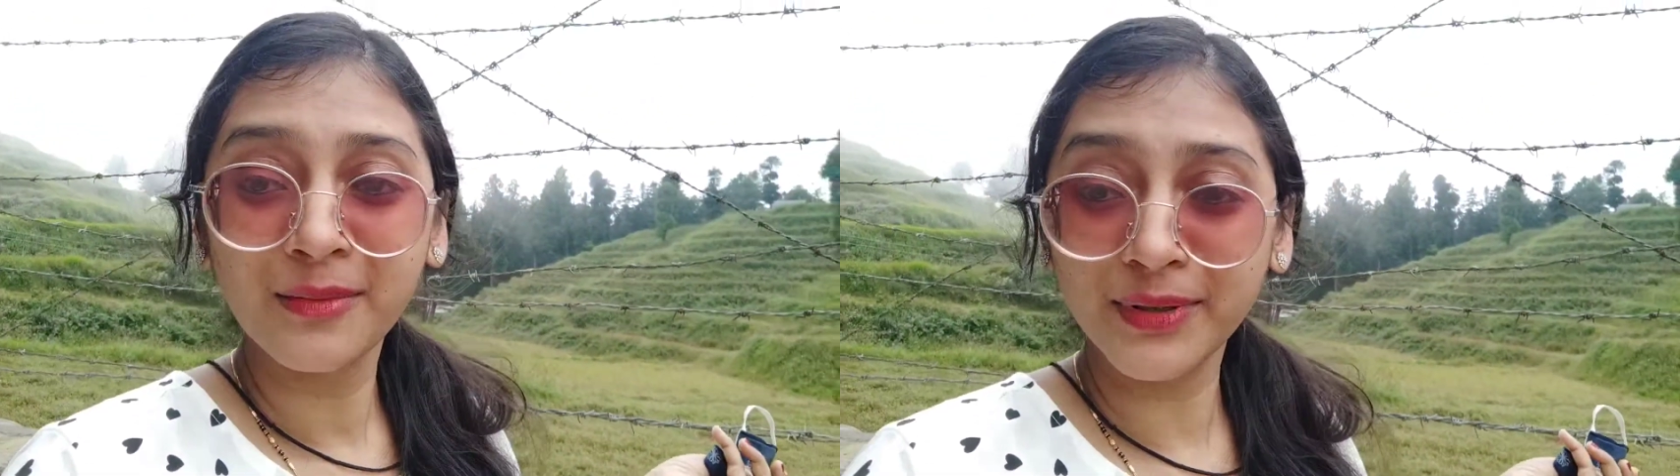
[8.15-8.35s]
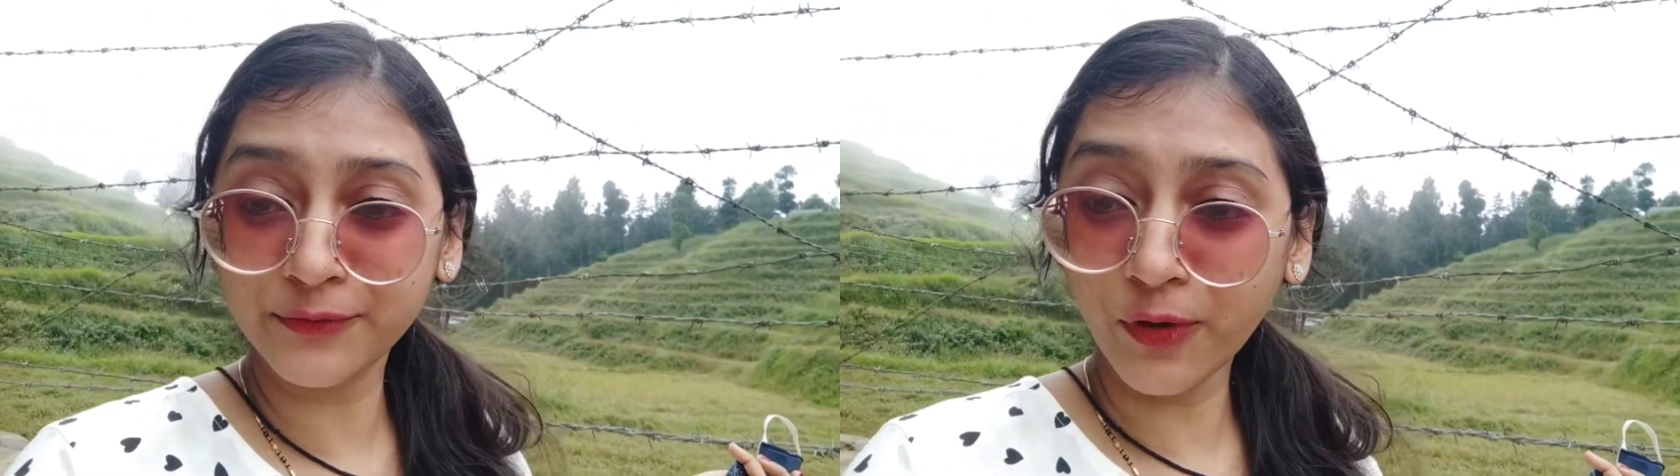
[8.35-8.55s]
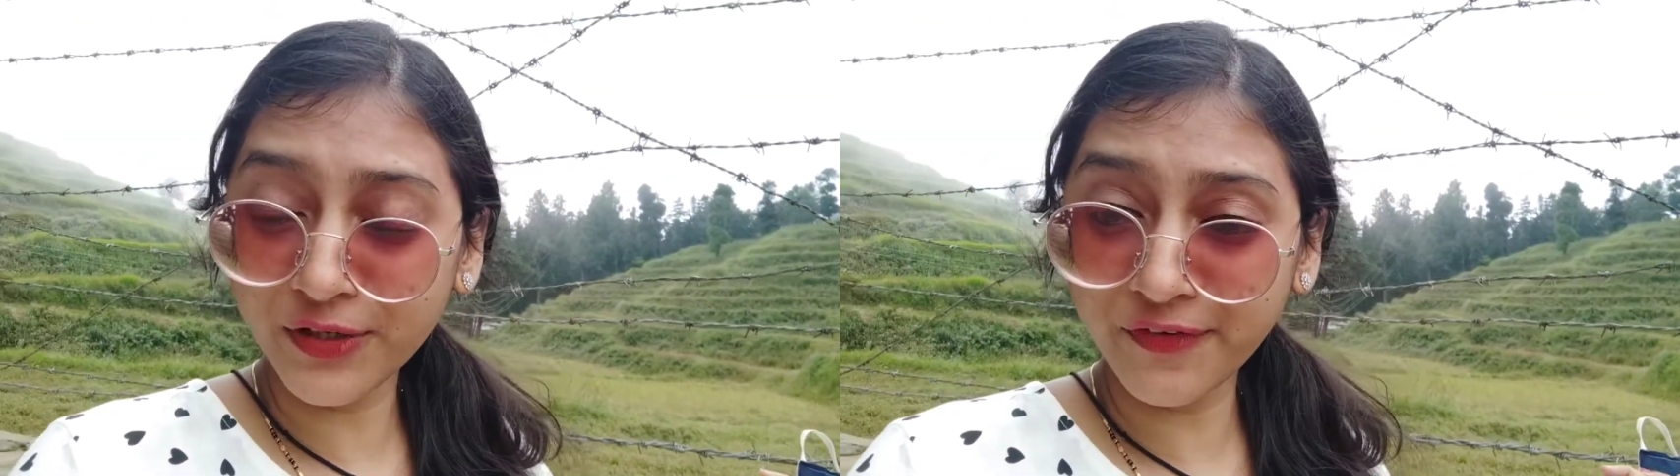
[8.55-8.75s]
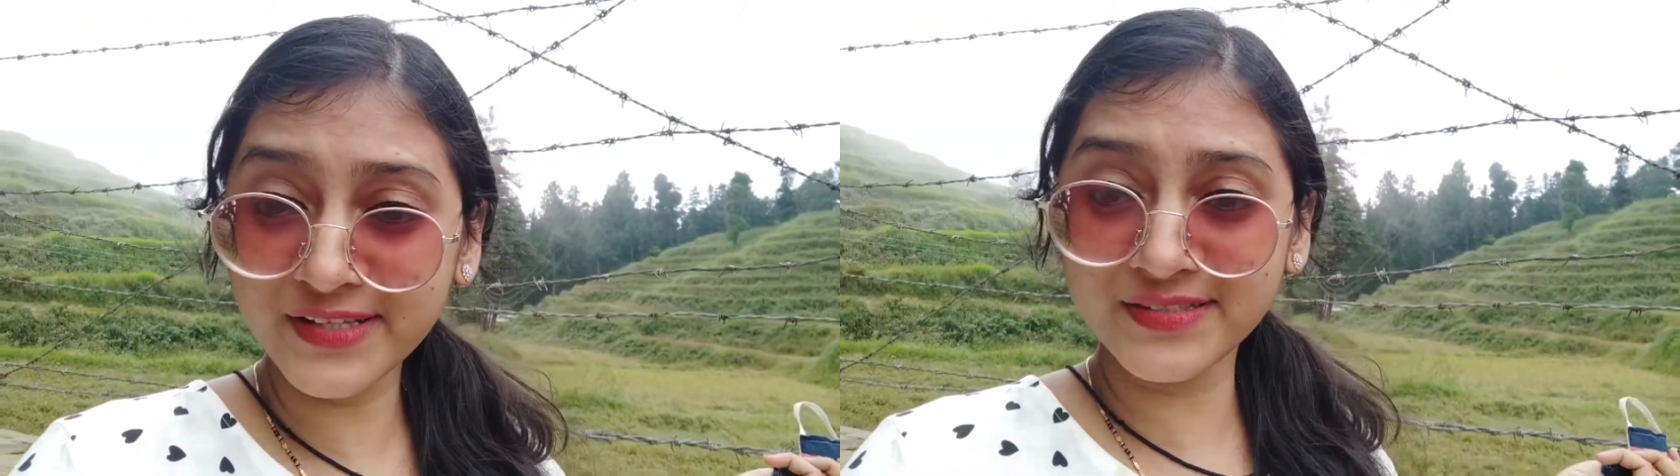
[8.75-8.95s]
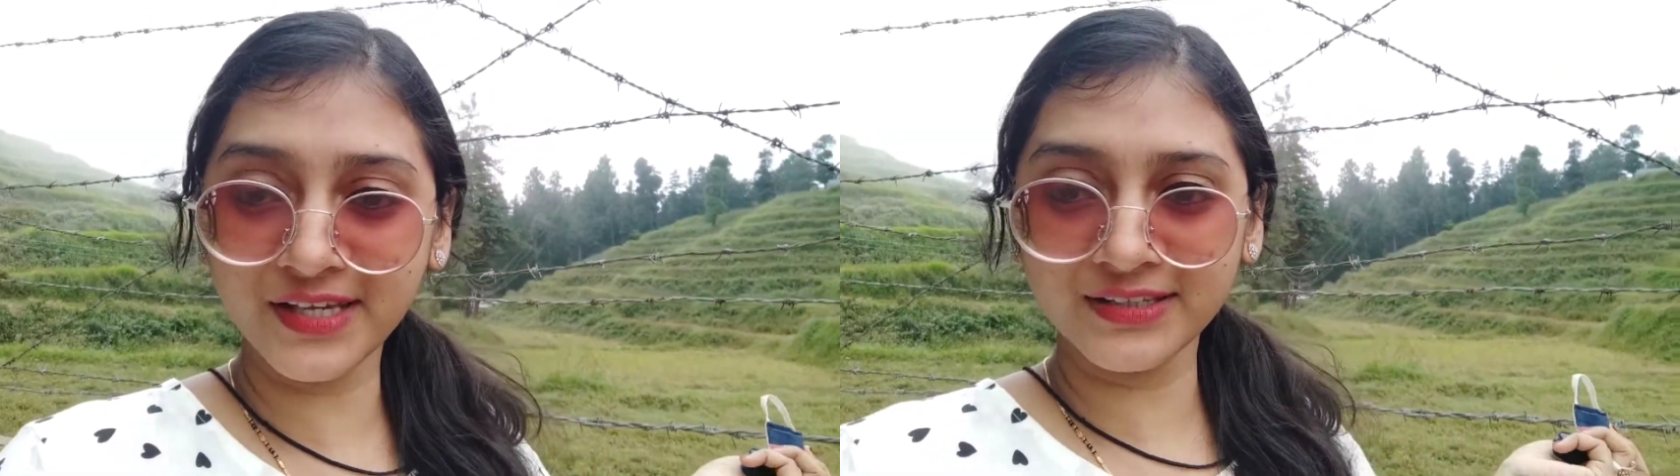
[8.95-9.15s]
but what if
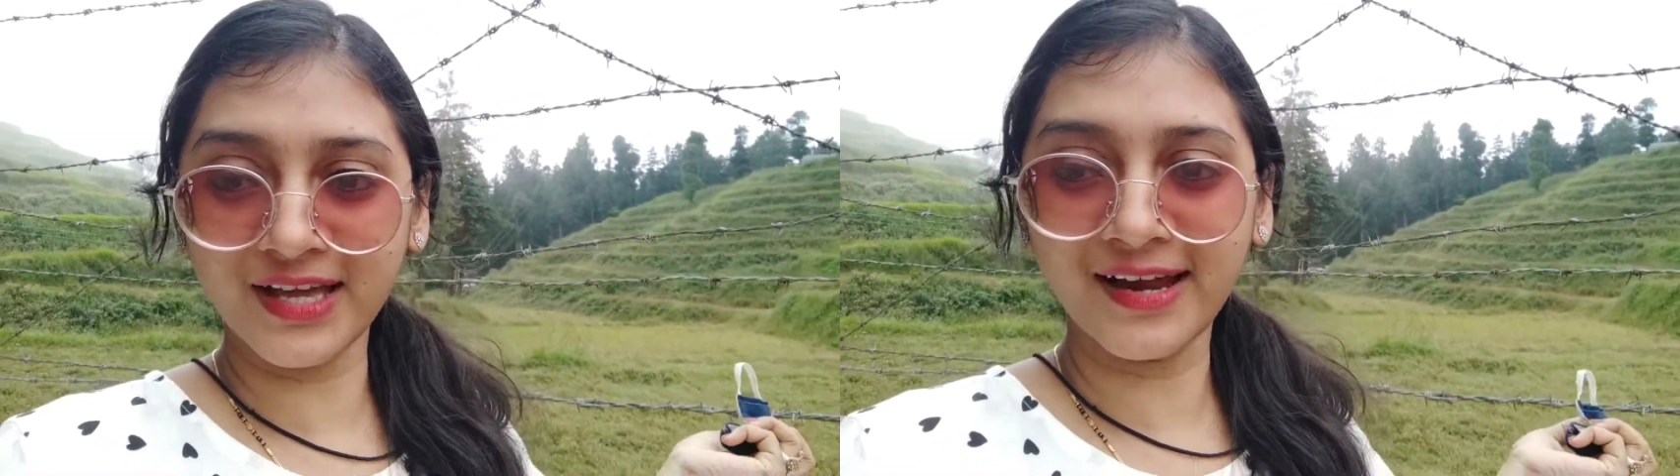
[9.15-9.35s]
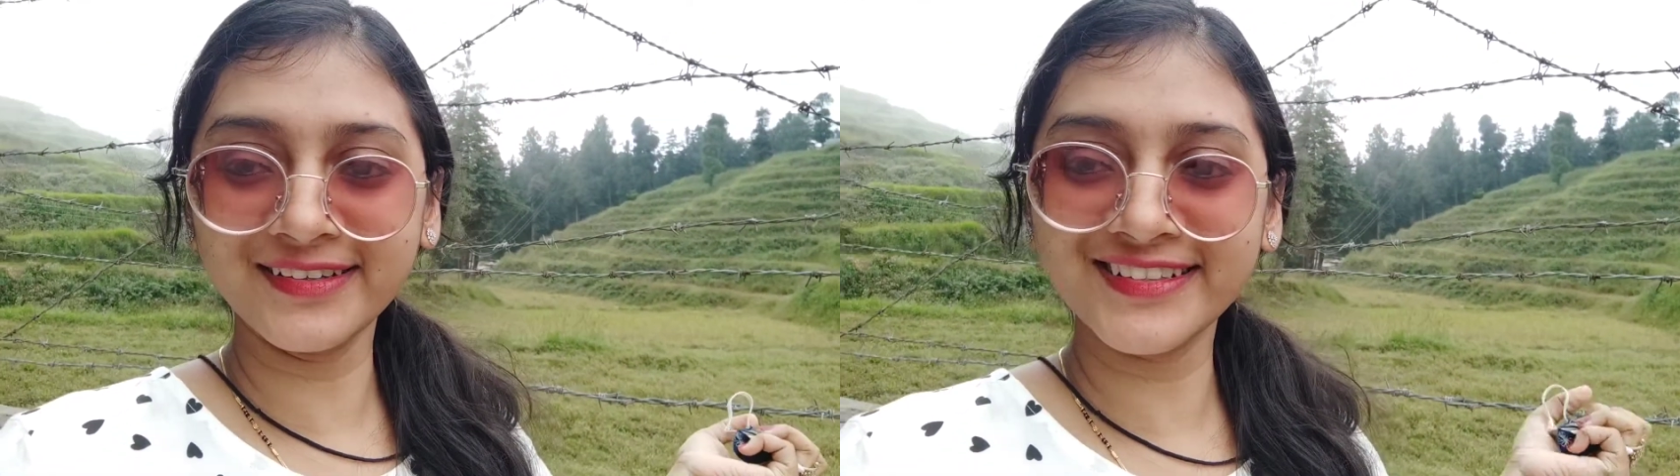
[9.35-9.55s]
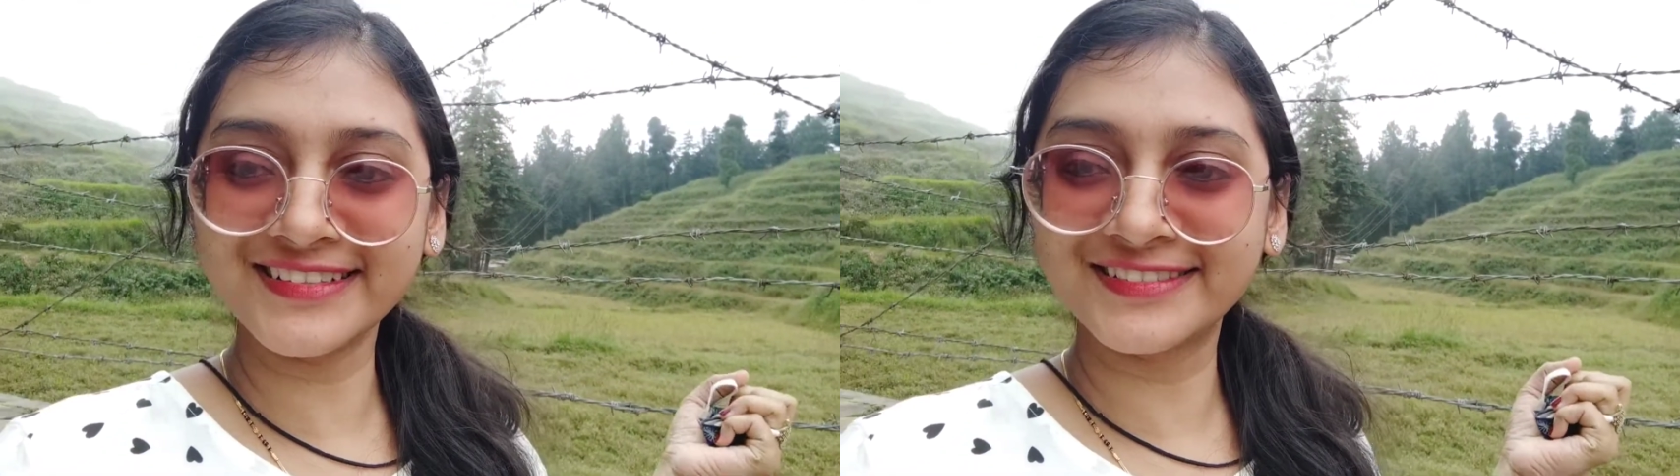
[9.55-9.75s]
i say that